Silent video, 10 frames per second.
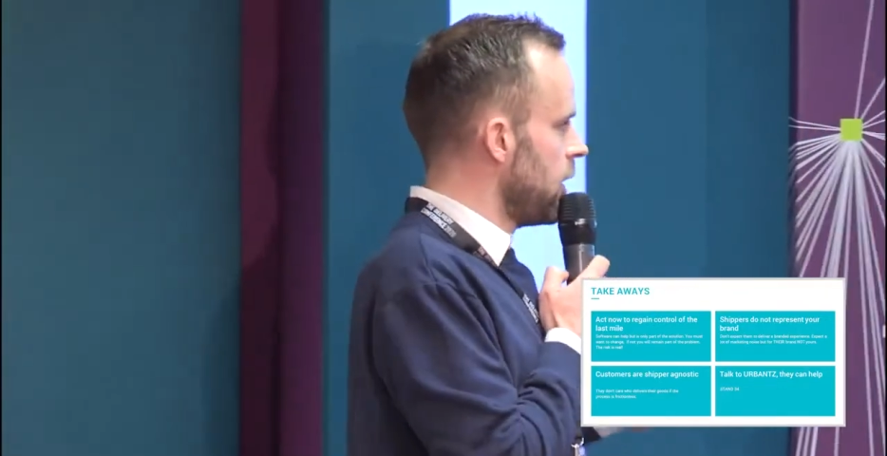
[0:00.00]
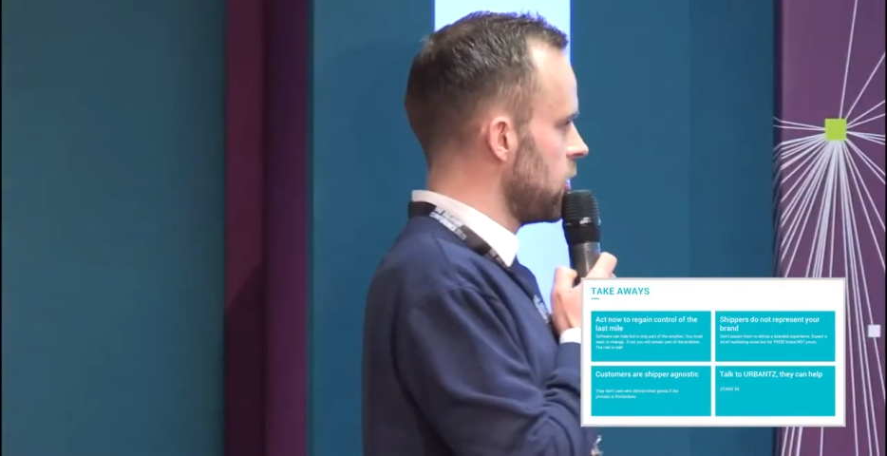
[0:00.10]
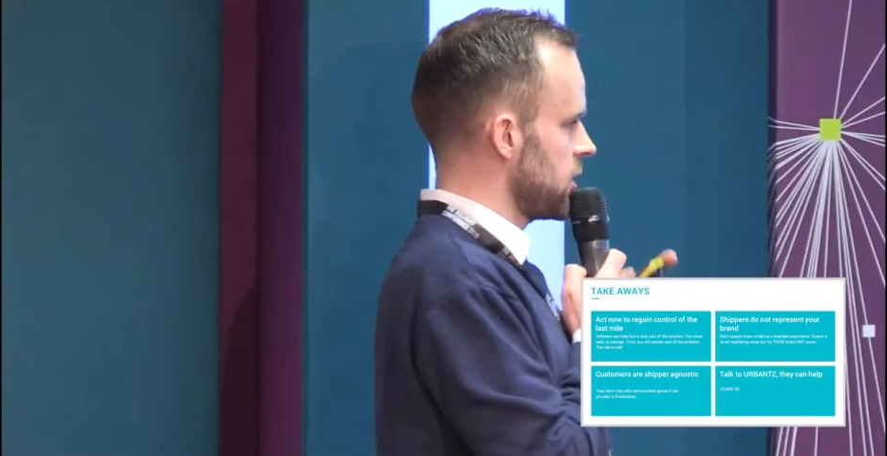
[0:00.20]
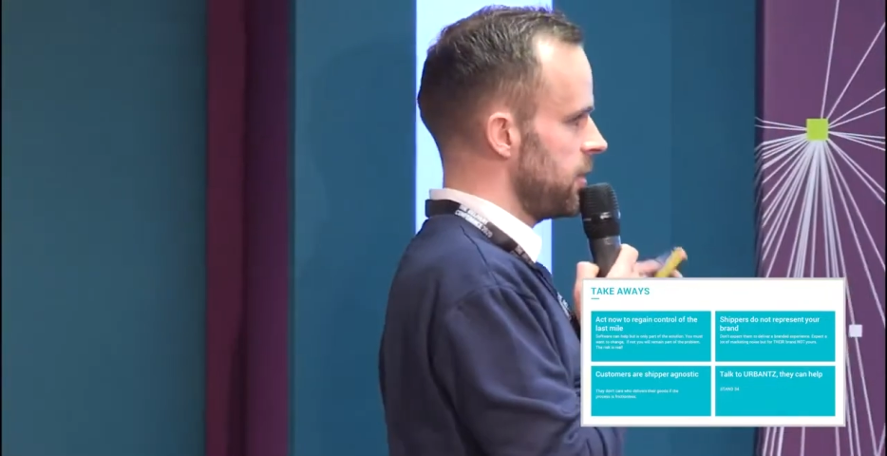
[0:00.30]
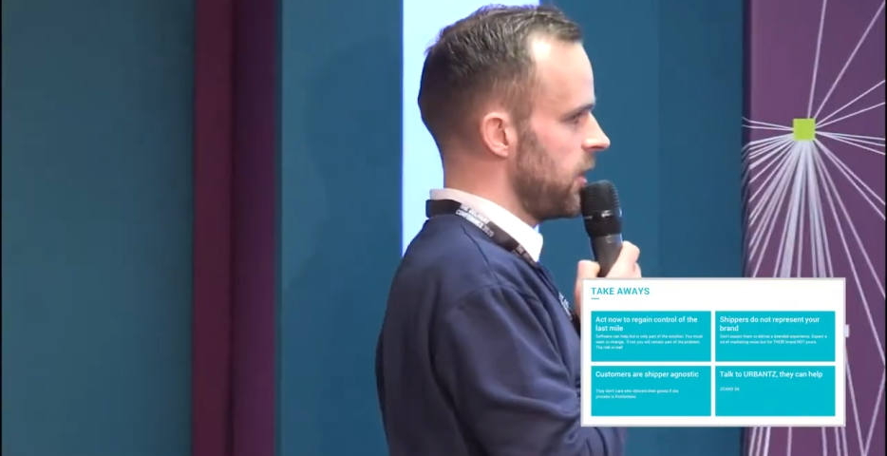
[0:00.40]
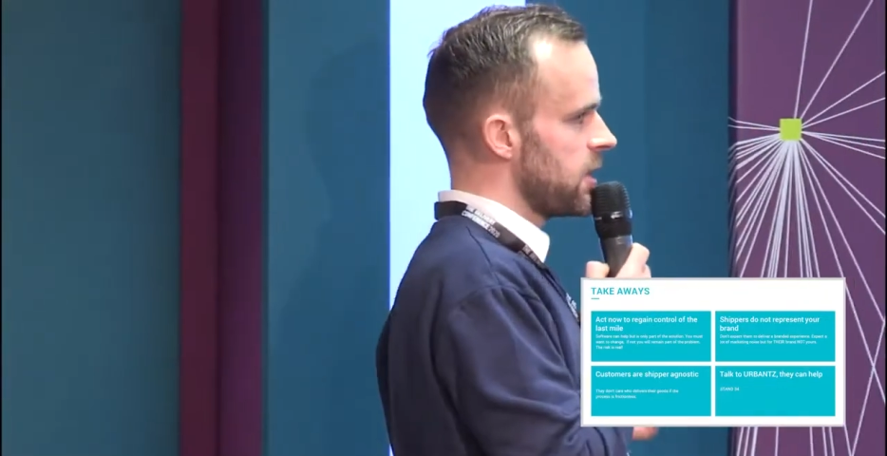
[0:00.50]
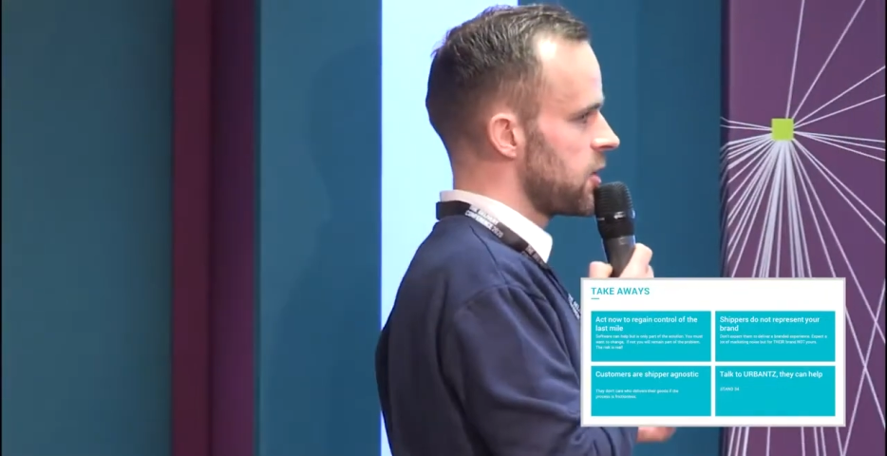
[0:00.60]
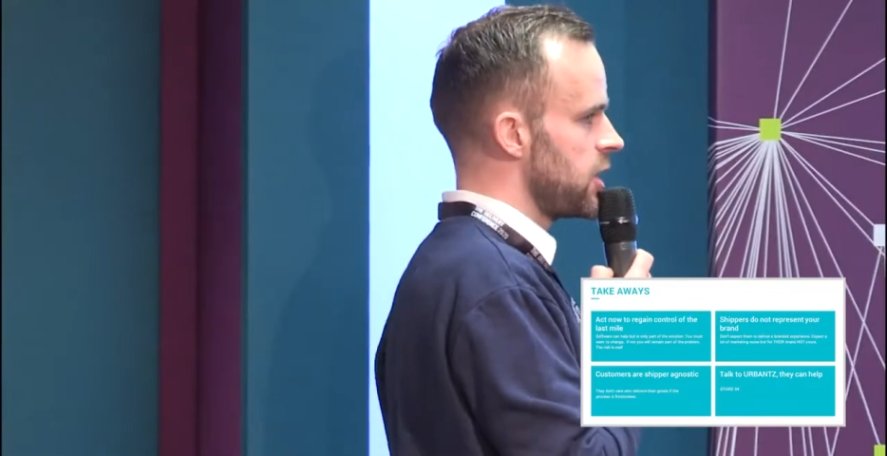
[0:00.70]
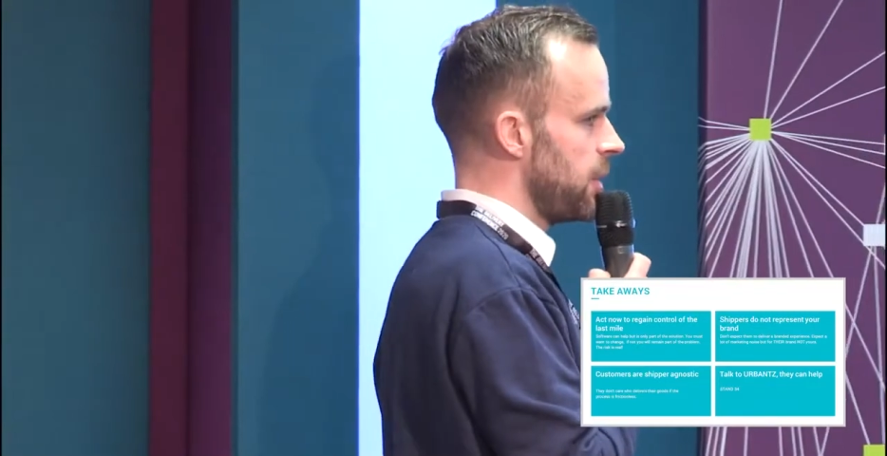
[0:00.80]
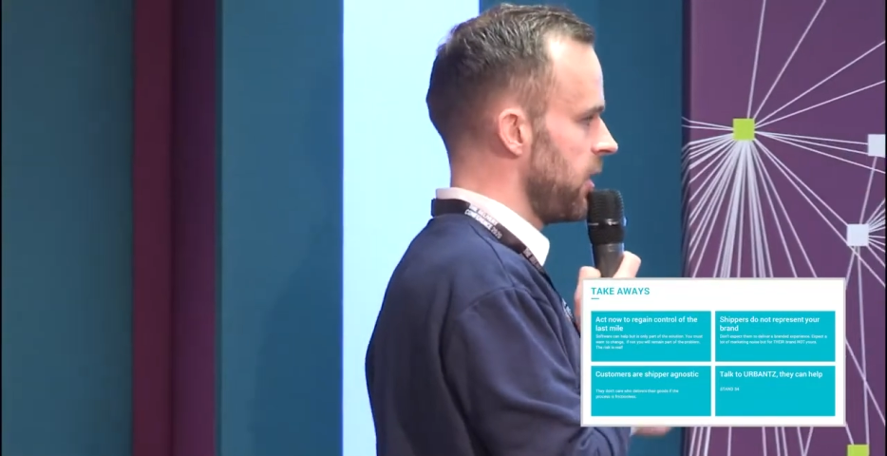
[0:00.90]
Customers are
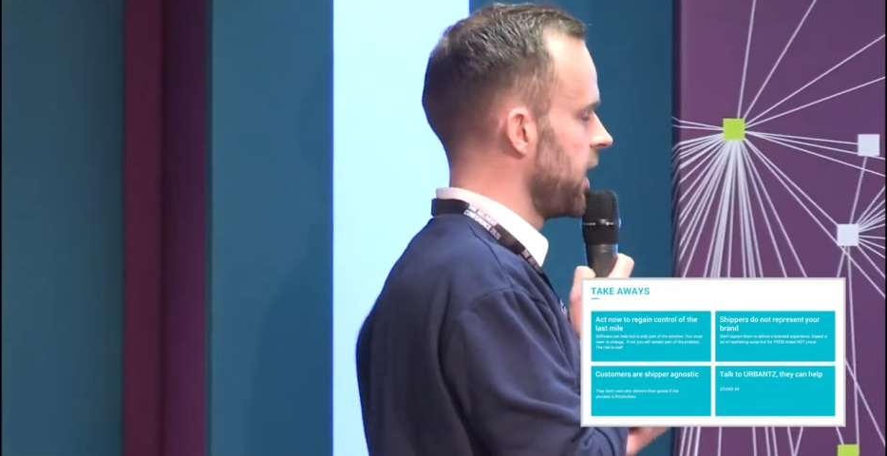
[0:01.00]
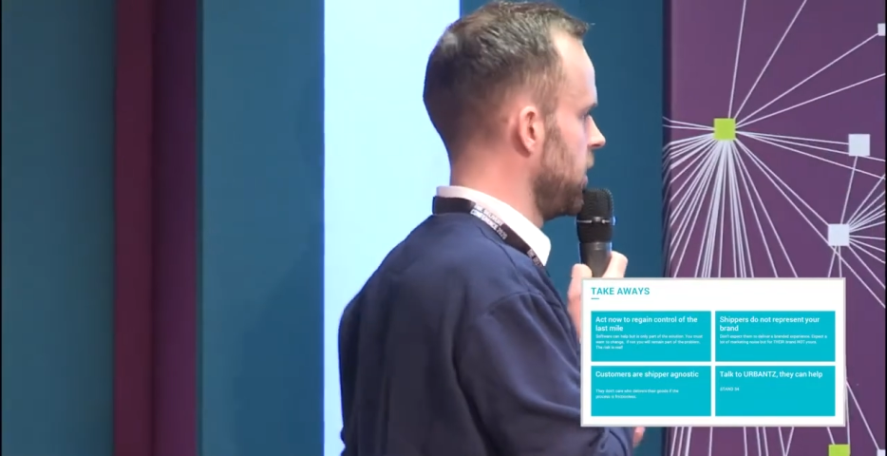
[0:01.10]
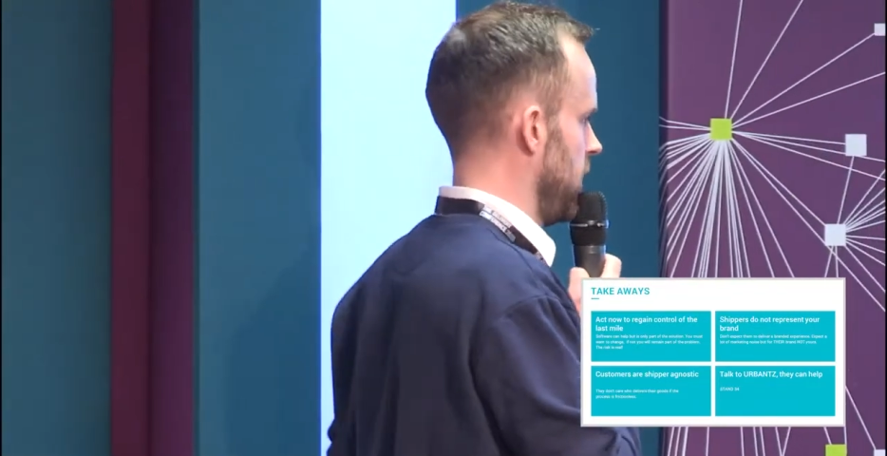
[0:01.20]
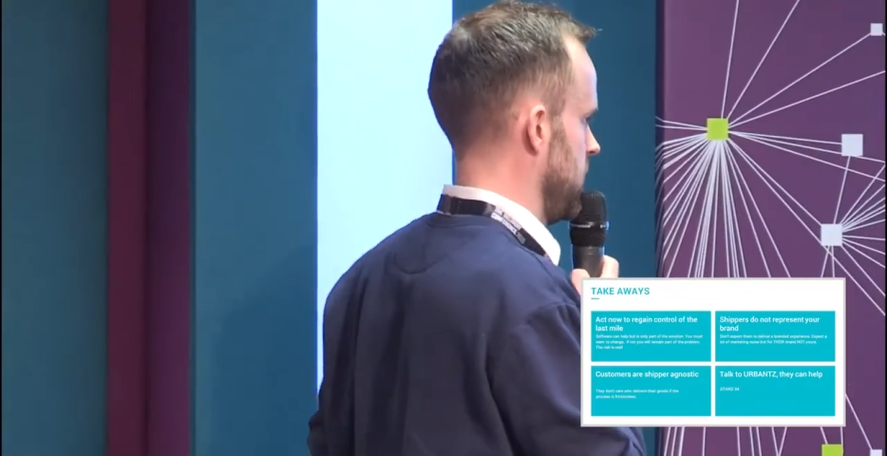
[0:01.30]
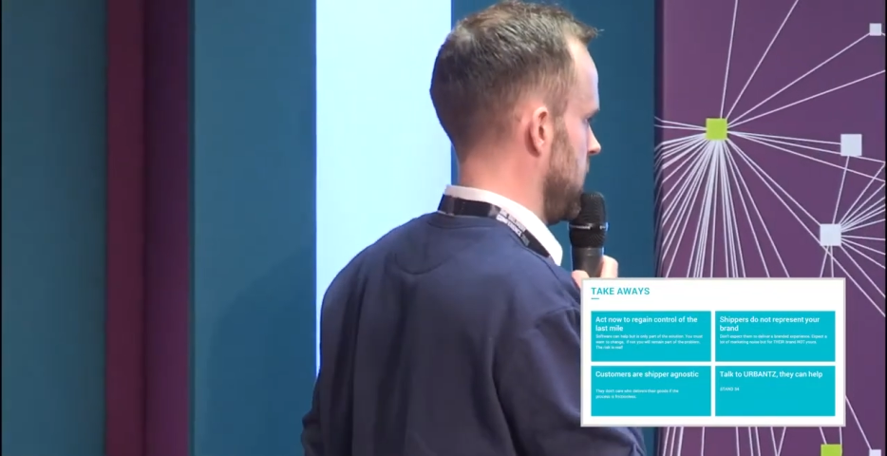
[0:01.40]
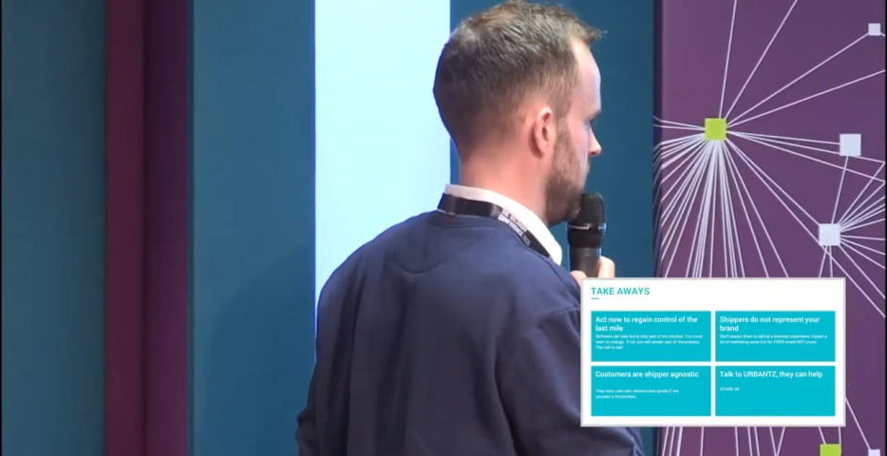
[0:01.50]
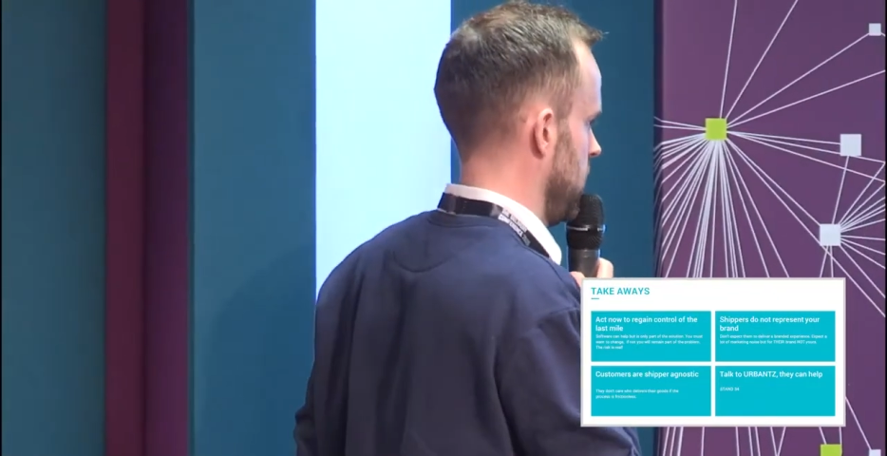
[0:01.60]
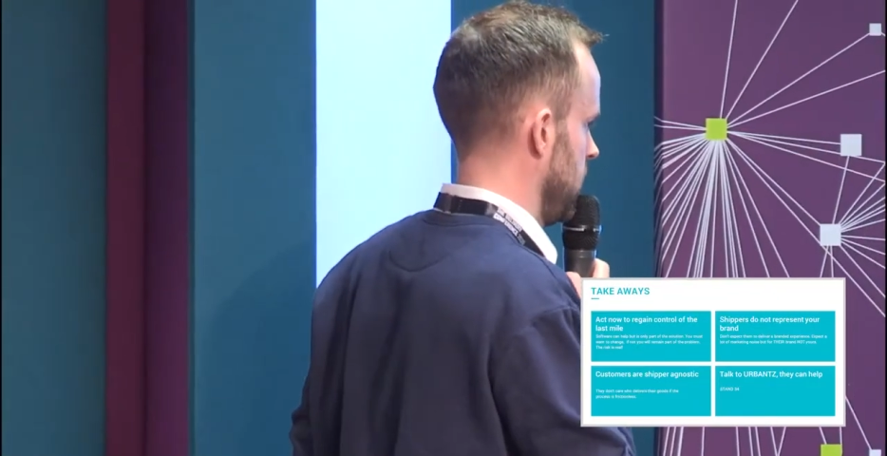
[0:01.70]
shipper agnostic.